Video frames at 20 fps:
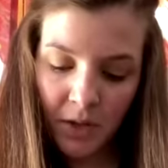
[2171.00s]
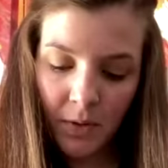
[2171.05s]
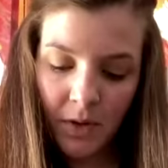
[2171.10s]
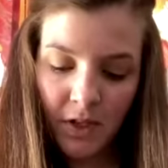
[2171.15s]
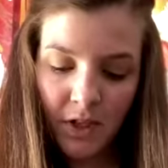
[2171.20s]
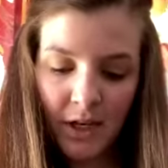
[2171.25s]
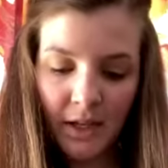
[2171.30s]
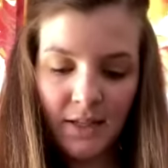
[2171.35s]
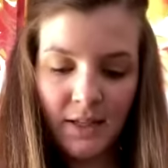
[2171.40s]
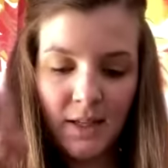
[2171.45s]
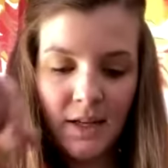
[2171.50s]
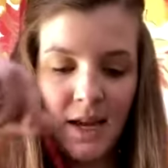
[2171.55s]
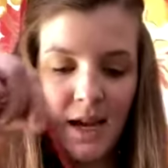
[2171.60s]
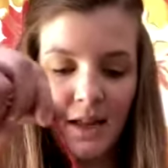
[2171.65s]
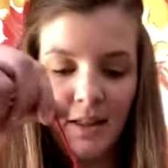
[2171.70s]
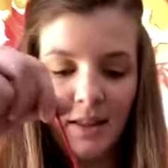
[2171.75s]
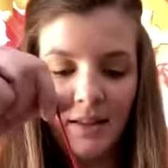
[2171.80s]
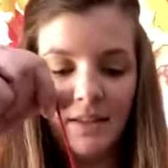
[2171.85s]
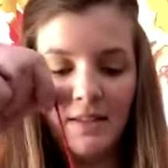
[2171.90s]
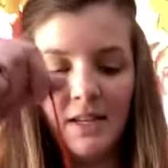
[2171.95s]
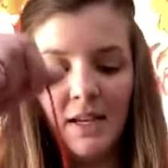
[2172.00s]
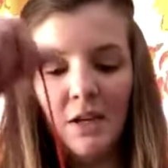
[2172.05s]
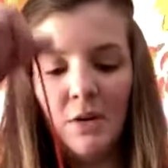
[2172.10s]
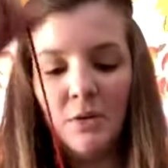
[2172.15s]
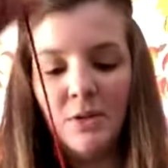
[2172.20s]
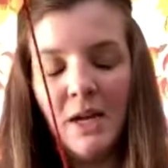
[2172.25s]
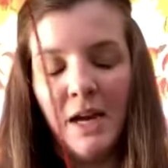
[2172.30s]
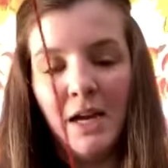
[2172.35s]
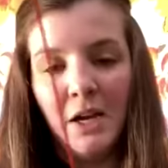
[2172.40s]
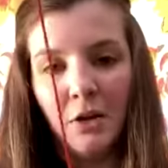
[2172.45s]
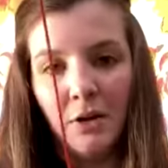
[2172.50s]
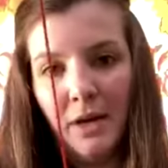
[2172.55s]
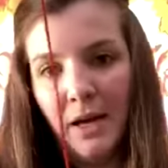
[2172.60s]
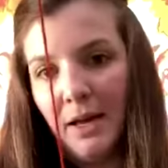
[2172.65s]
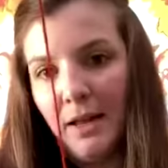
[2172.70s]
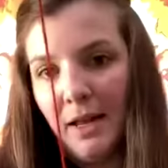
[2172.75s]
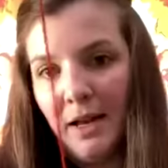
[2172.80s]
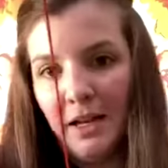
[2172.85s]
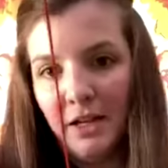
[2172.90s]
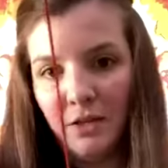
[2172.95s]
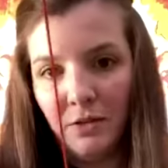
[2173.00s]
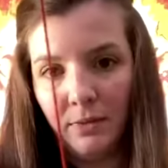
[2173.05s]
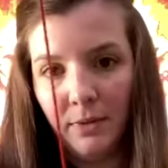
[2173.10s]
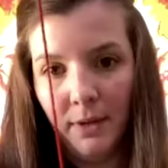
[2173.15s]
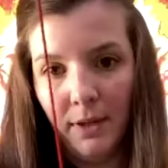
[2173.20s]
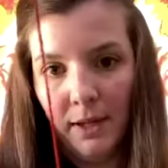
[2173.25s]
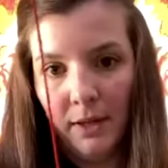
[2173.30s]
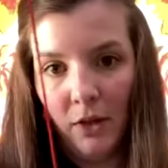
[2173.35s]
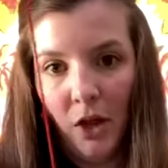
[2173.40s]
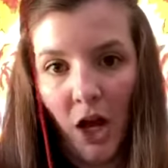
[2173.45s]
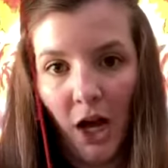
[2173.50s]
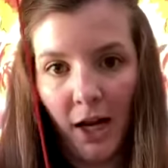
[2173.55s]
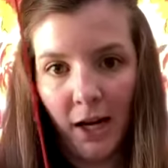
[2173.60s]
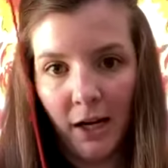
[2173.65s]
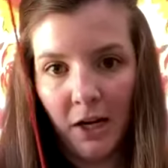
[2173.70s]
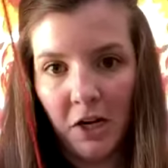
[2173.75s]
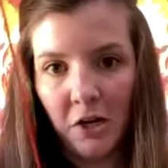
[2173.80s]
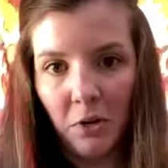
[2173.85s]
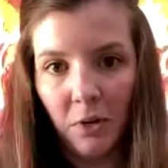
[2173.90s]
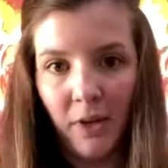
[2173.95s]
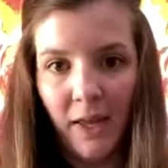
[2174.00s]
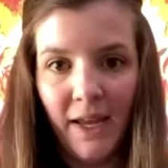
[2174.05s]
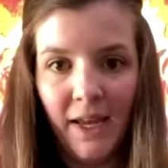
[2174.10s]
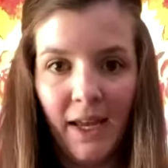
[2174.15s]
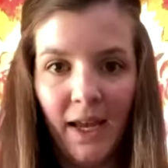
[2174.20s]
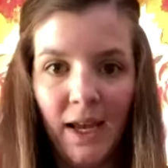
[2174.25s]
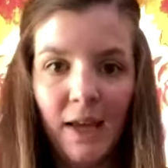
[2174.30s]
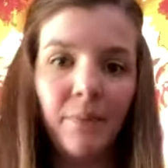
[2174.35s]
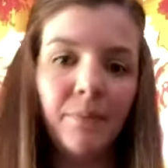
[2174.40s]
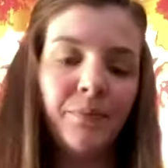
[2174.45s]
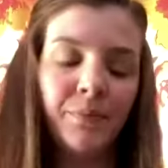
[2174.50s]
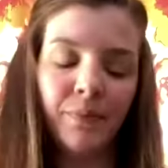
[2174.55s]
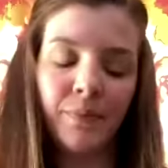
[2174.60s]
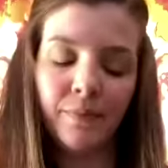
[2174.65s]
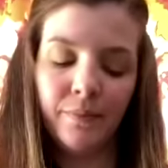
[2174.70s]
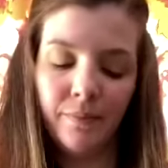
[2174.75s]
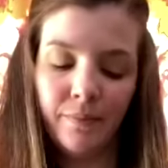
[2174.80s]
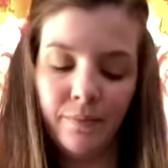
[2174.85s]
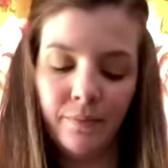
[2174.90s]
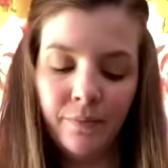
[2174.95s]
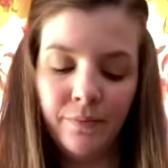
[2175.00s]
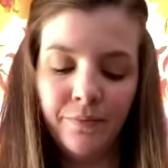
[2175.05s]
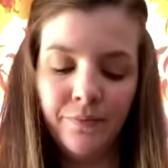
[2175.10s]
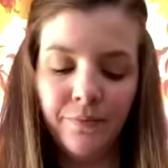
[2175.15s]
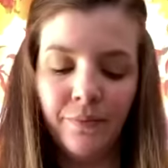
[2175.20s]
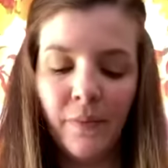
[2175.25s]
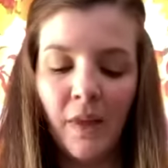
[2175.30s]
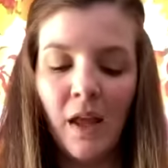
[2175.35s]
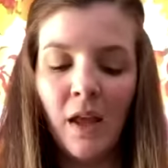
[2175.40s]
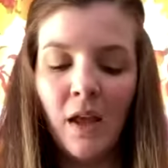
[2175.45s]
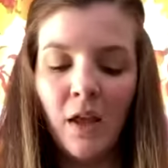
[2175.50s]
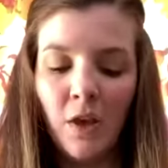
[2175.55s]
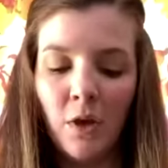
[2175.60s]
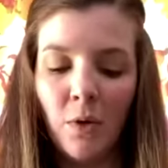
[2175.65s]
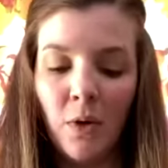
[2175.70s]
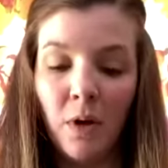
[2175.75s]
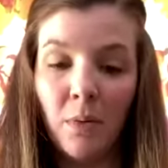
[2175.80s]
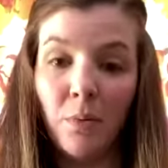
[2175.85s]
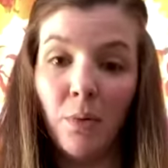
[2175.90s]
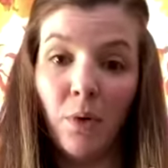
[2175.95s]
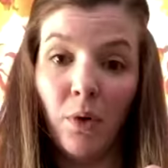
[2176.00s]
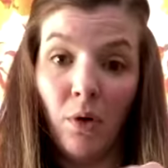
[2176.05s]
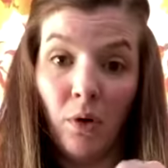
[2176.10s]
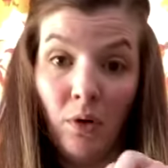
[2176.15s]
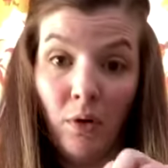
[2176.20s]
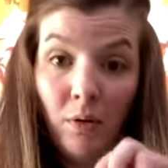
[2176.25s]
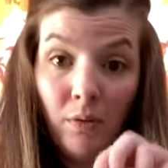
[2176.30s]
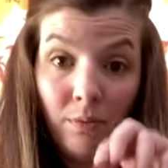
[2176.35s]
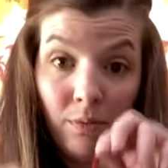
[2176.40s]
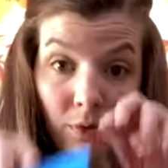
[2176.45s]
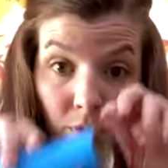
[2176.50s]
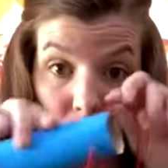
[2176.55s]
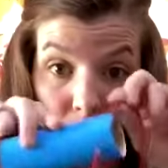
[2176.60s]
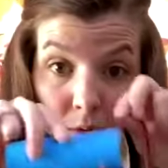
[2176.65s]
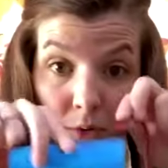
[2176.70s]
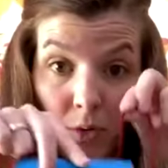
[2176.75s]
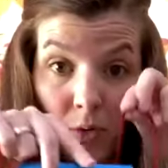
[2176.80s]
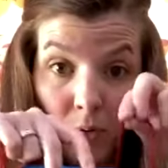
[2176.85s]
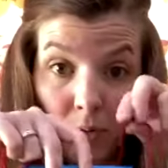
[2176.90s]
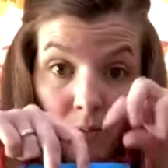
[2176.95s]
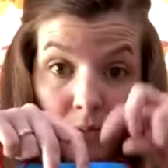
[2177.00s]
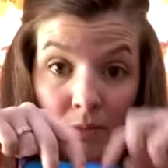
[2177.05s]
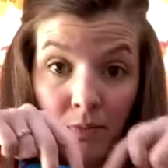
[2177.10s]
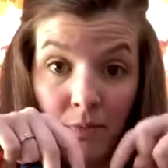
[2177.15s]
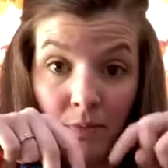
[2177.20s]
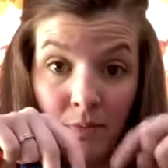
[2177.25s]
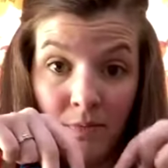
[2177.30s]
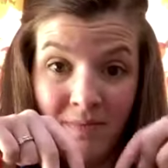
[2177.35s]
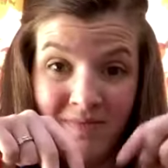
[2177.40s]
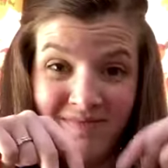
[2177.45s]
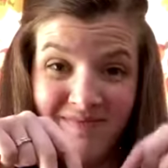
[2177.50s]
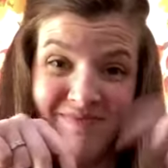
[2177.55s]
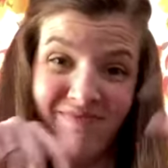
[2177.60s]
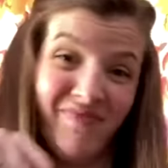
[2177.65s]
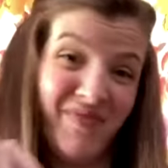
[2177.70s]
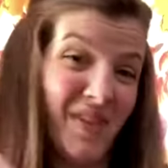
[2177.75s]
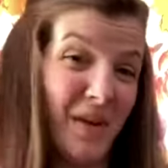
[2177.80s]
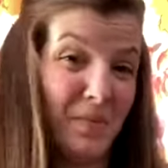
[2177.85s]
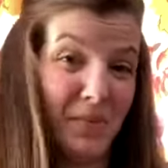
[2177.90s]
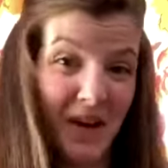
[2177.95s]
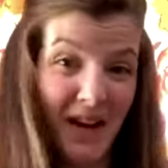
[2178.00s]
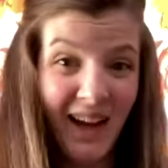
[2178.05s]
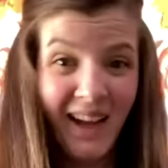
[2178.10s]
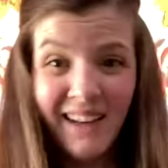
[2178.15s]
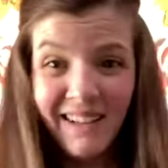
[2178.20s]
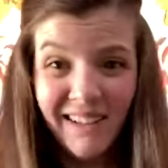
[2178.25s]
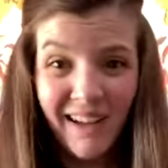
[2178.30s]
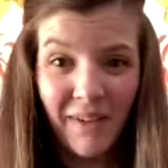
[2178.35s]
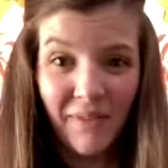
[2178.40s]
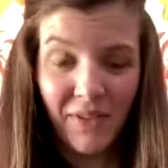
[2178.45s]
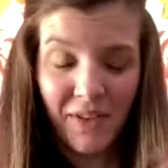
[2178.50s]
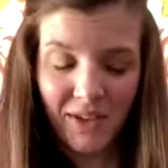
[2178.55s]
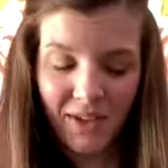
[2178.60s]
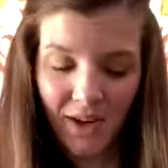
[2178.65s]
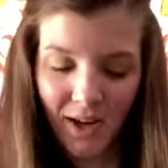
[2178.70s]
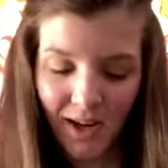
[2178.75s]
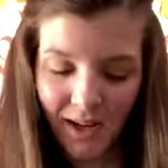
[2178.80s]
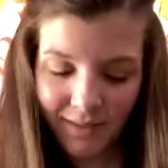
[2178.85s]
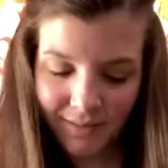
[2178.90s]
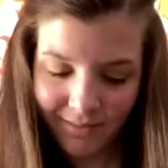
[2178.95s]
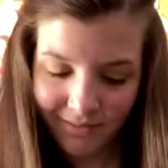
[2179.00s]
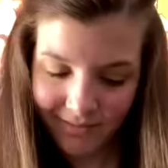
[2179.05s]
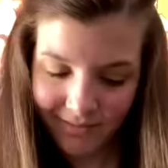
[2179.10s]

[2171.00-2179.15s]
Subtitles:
adjust the neck. Let's say you tie your knot and it's really long and you don't like it. You can pull through the butt of the dog